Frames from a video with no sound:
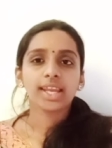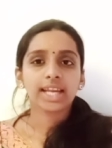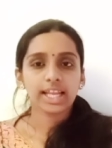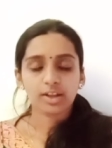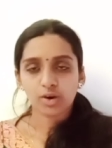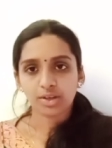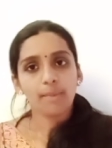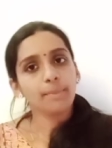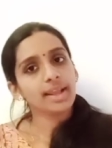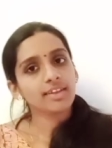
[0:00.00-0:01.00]
click on
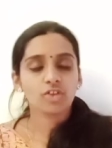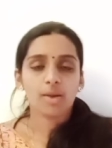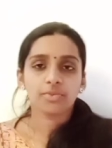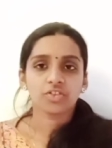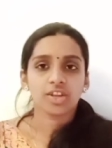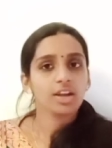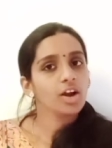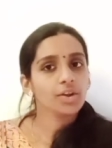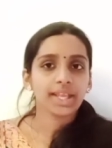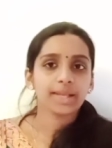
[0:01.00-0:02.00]
the paste option.
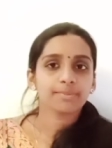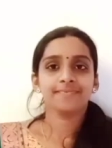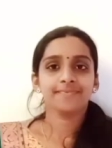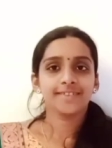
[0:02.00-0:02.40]
Okay.